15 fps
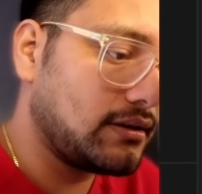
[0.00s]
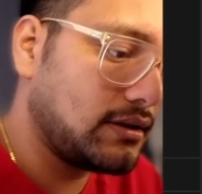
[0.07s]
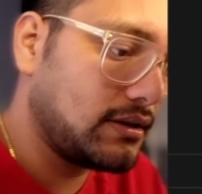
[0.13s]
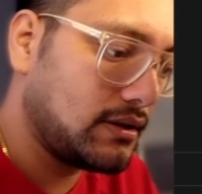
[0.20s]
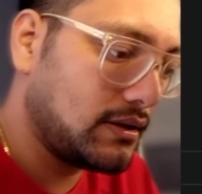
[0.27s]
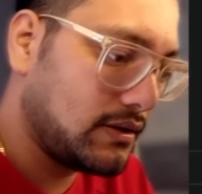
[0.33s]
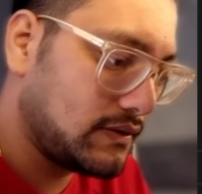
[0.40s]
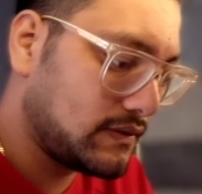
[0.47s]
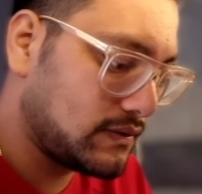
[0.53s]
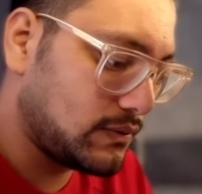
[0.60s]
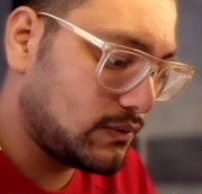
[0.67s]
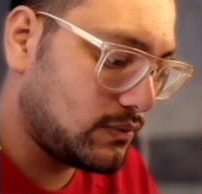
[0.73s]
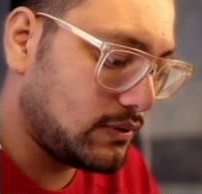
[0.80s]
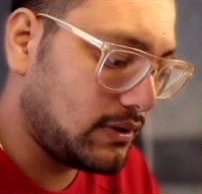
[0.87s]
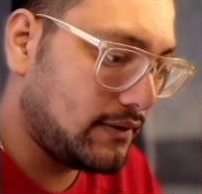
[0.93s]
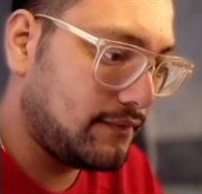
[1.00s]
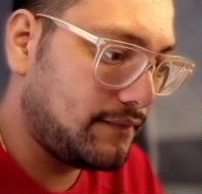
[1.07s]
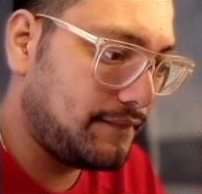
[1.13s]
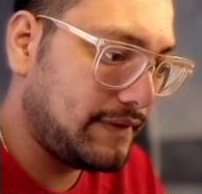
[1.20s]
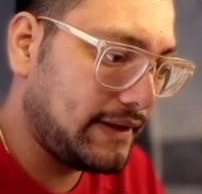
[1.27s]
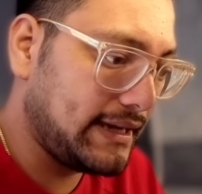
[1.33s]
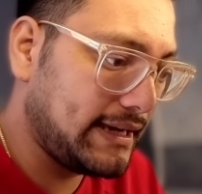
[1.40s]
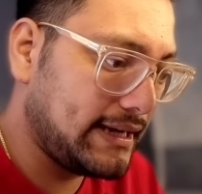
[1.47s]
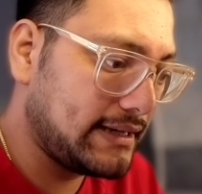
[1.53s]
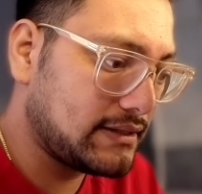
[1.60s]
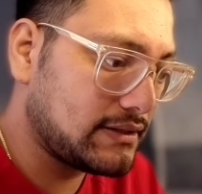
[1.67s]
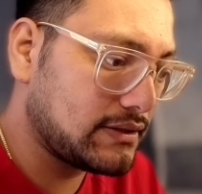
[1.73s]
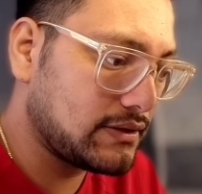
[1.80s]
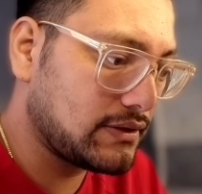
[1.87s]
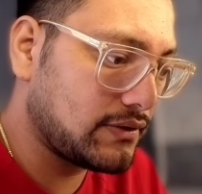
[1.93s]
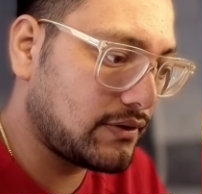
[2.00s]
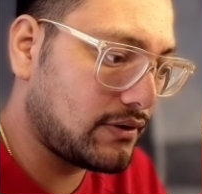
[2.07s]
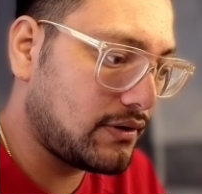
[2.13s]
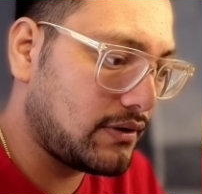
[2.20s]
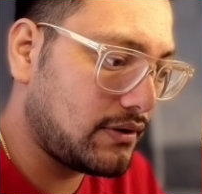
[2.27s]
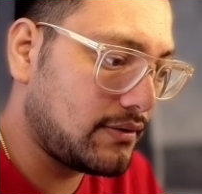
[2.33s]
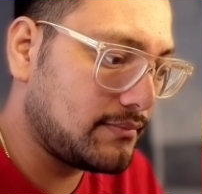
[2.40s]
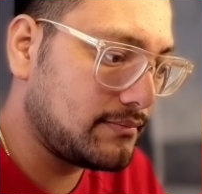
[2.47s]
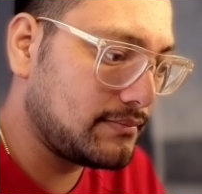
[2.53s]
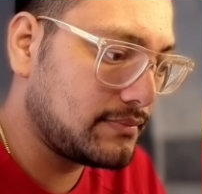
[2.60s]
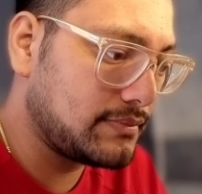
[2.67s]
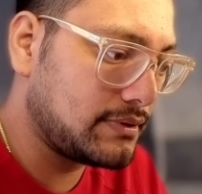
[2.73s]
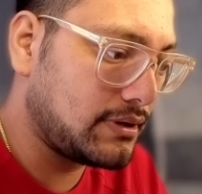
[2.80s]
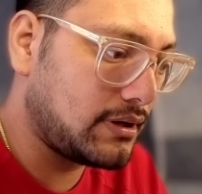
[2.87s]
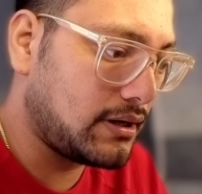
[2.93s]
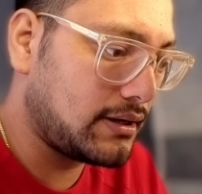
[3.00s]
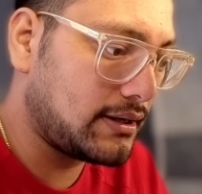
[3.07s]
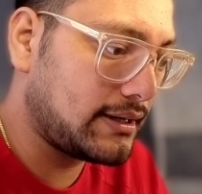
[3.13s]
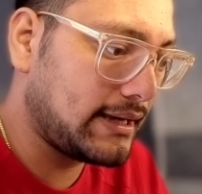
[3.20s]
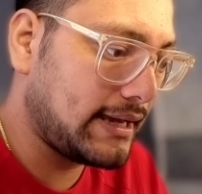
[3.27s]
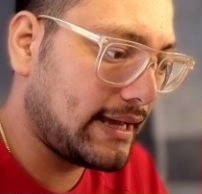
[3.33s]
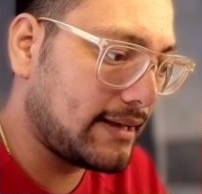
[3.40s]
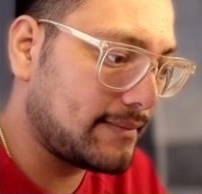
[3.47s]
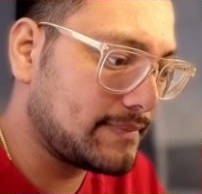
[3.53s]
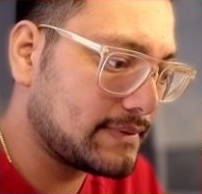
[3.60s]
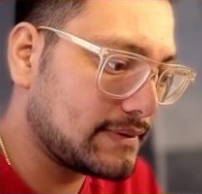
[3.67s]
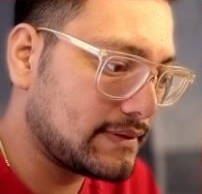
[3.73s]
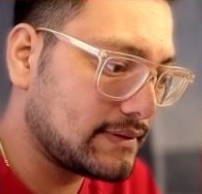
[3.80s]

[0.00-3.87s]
So await chrome dot tabs